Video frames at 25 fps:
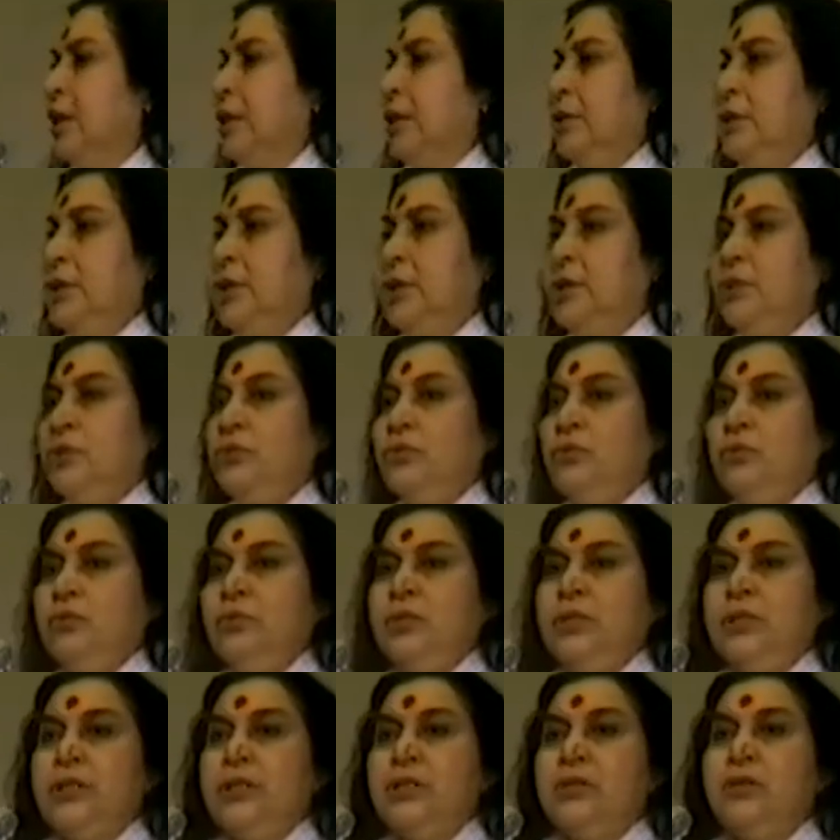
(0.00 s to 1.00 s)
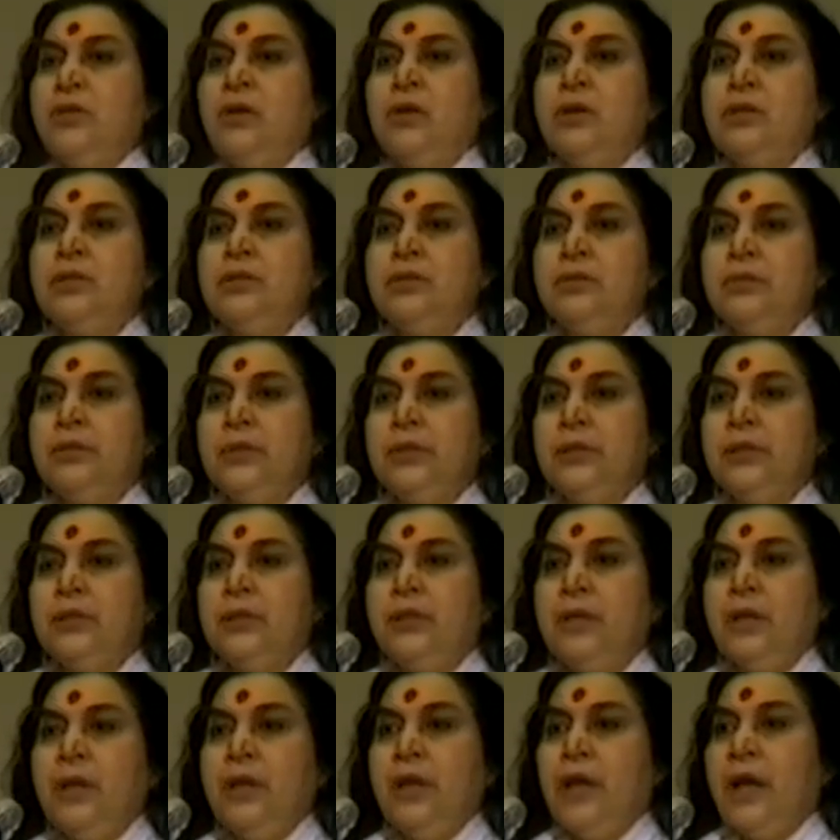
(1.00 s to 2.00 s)
just to do this God's work.
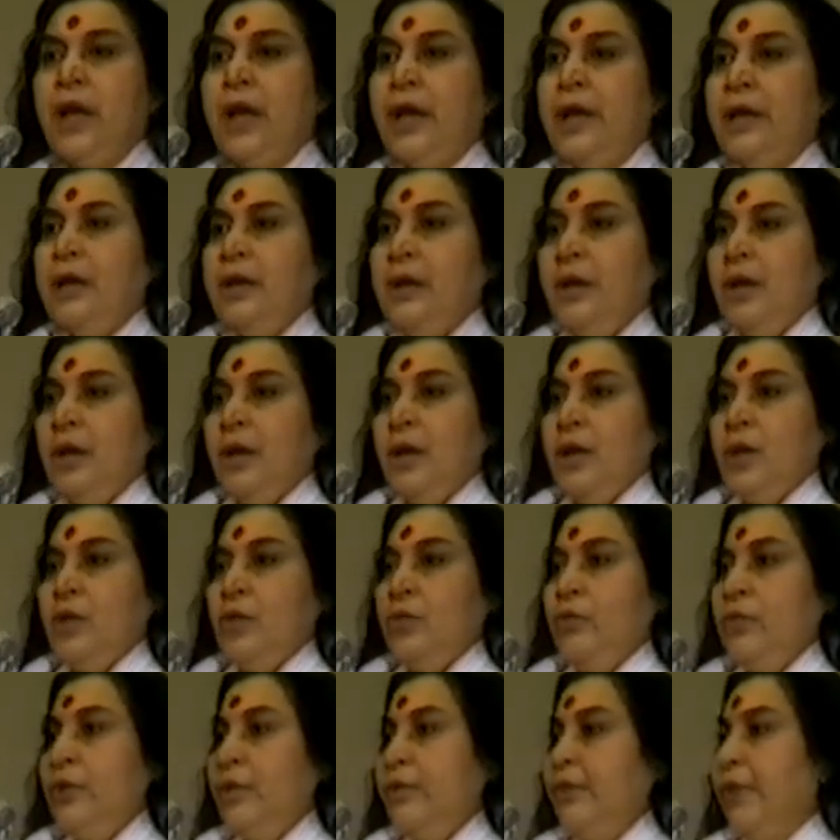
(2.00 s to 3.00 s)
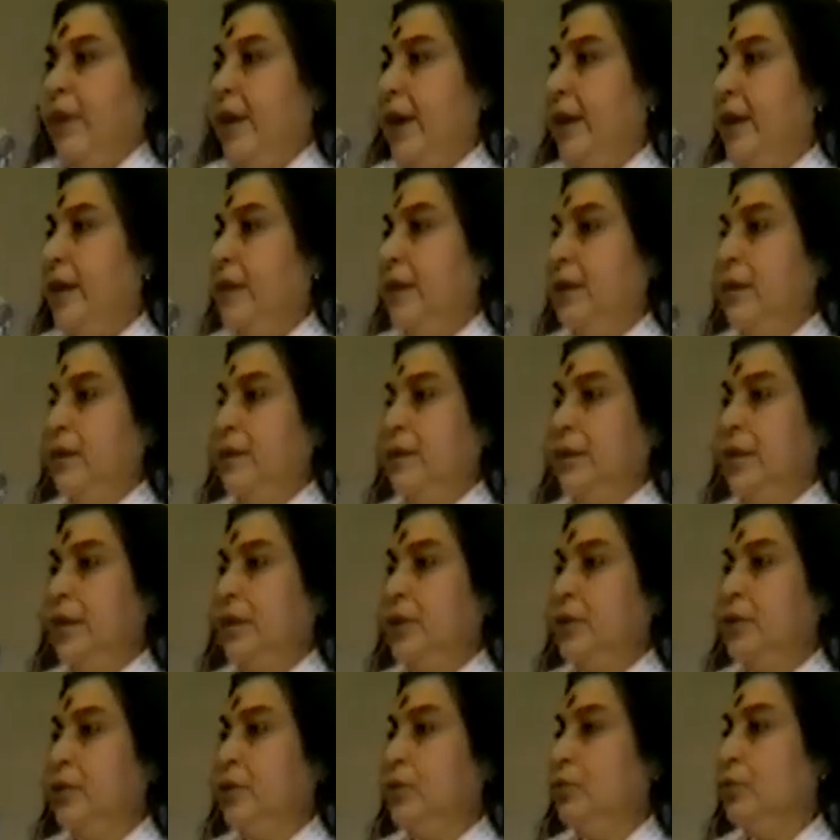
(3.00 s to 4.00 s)
And you will find
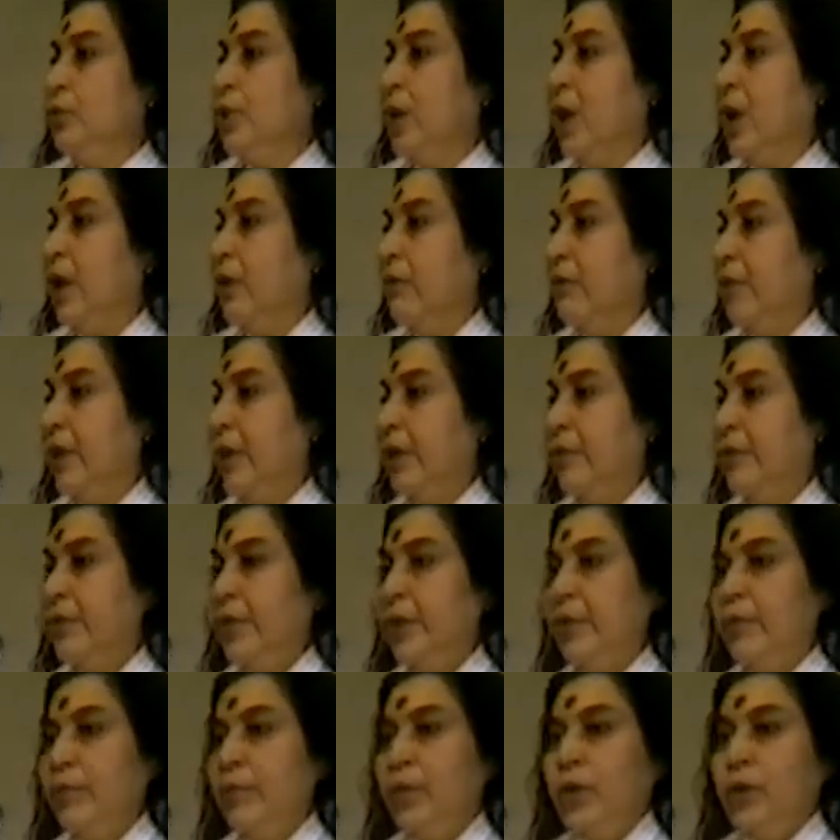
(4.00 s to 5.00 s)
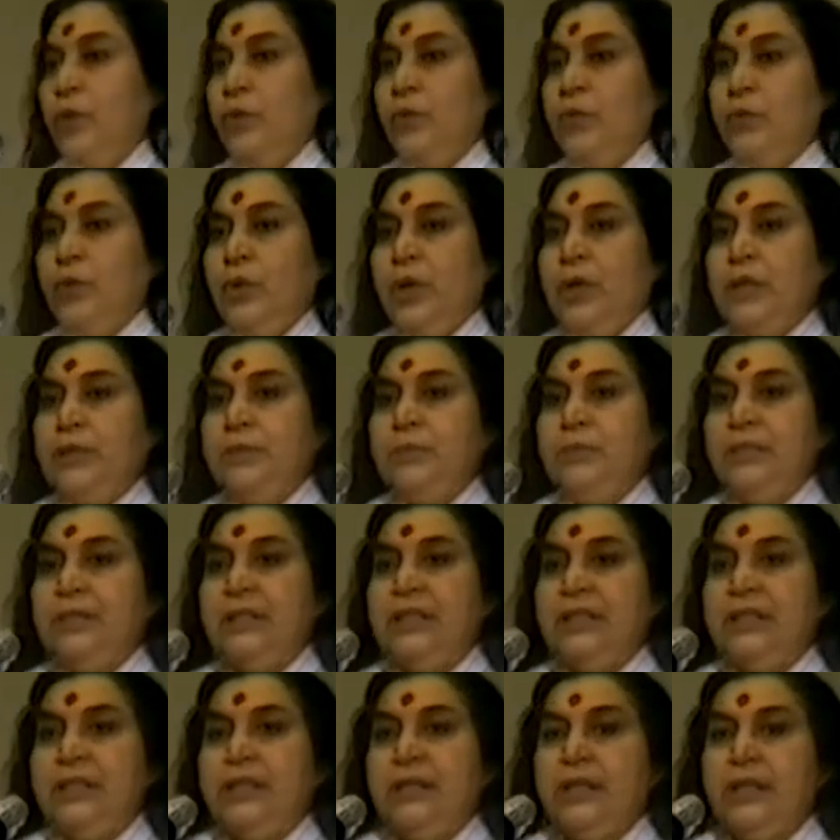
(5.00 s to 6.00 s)
that you are one of them who has been
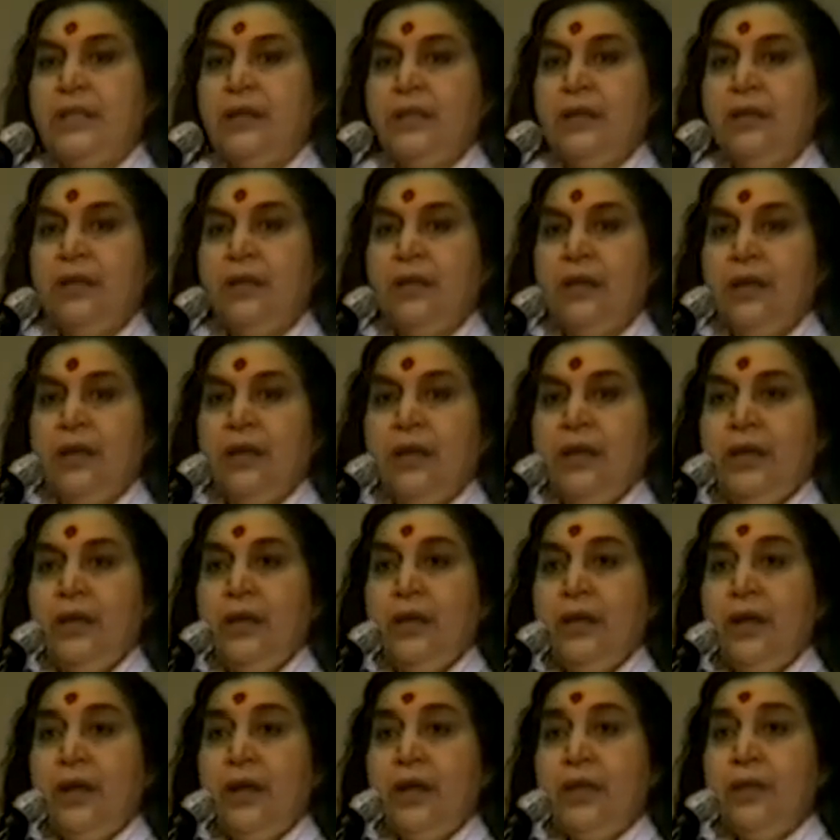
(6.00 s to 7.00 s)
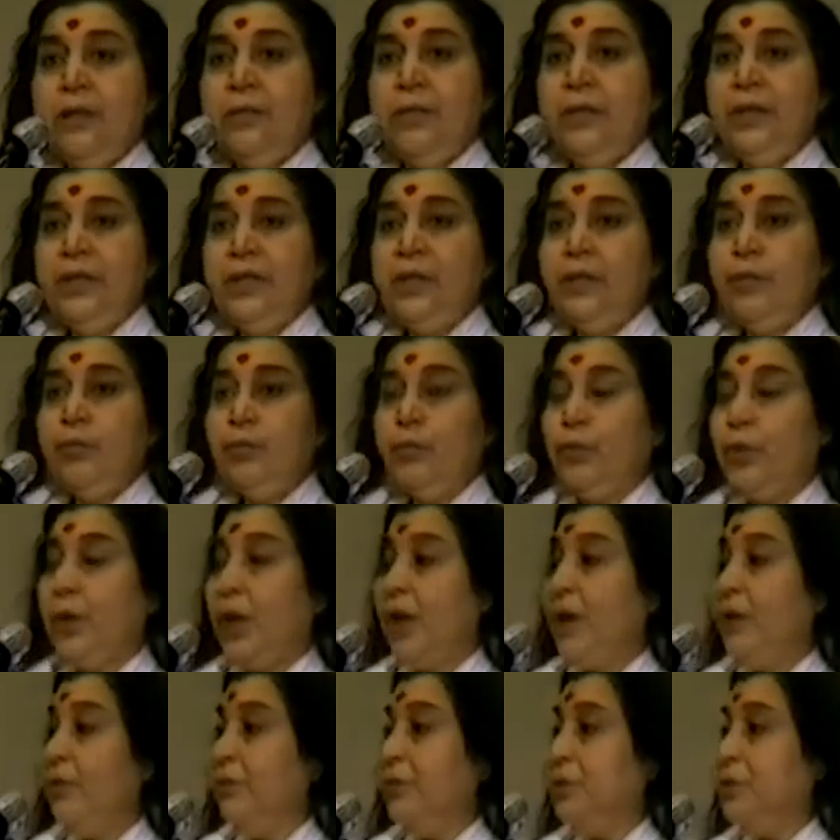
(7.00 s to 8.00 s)
seeking. In Naladamayanti
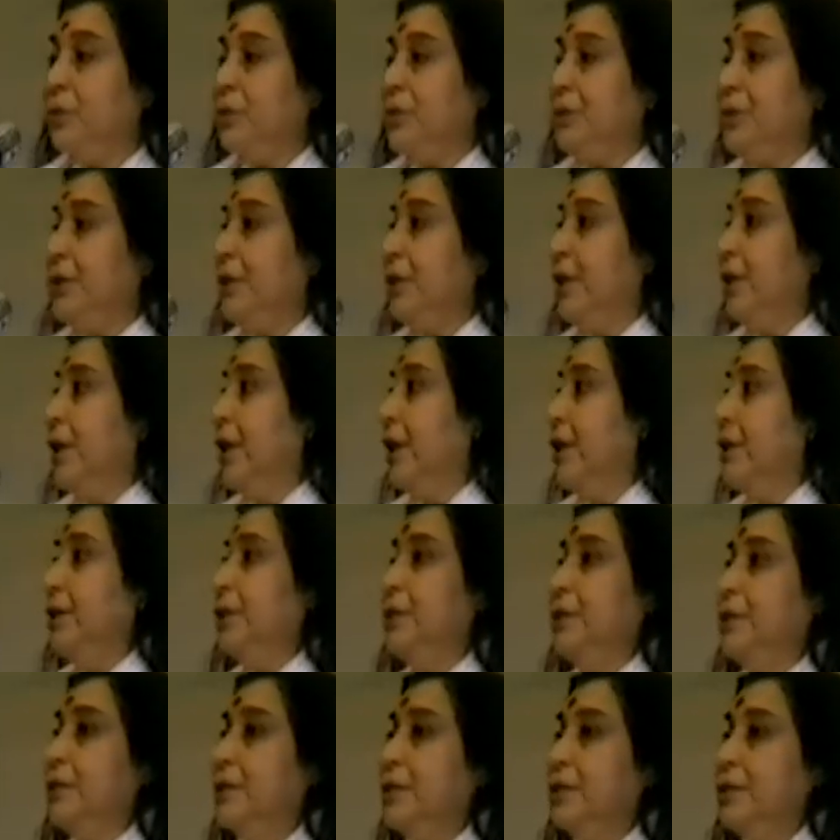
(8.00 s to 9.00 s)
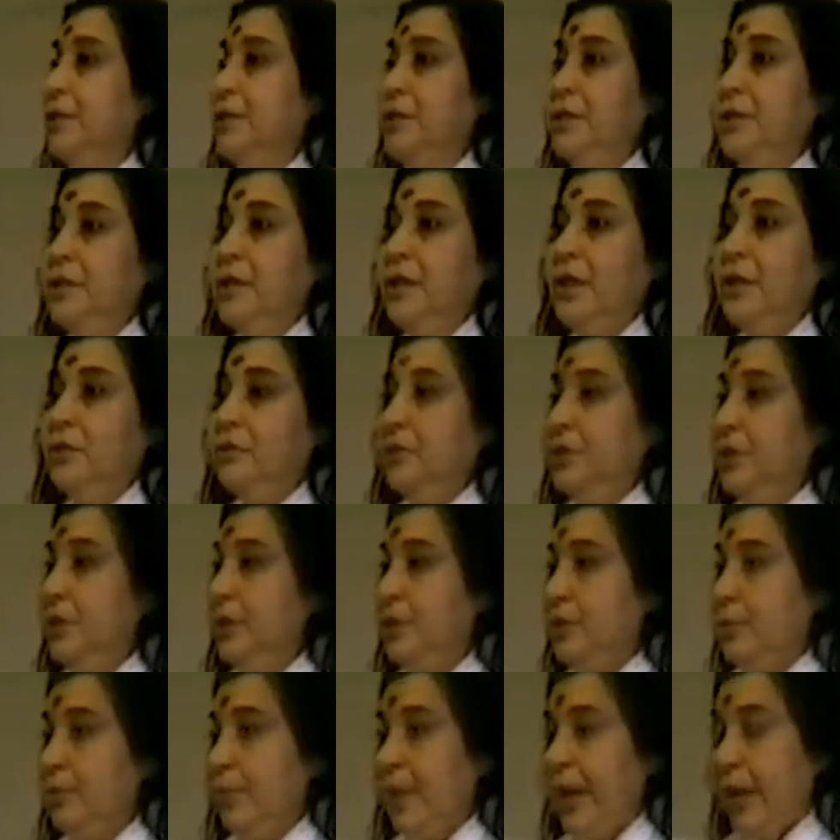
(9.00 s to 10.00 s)
Puran, which was written, I think, 16,000
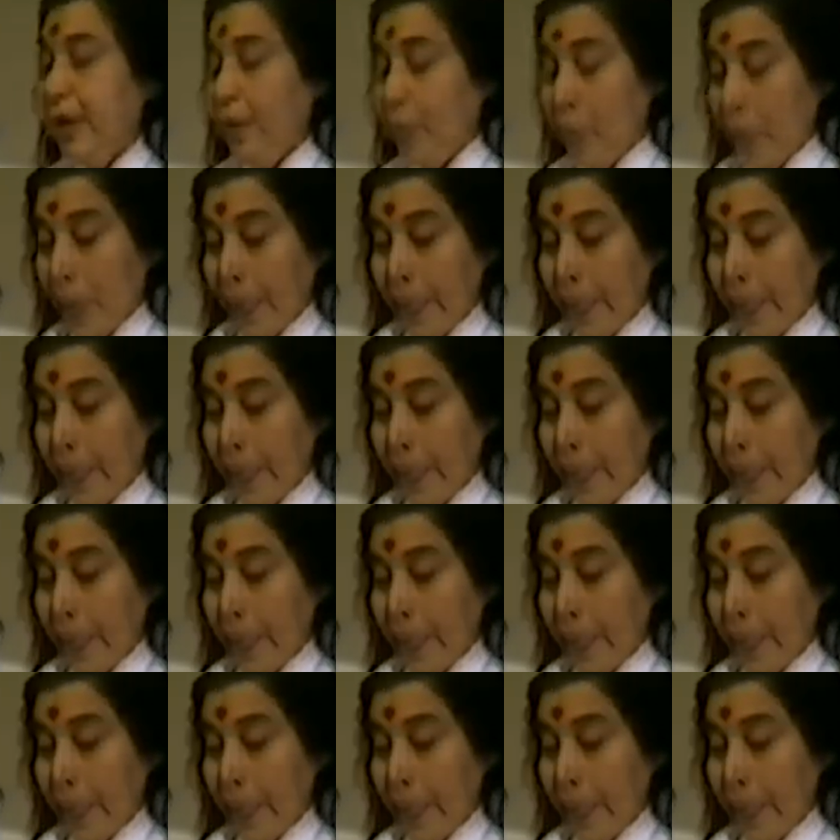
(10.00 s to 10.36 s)
years back,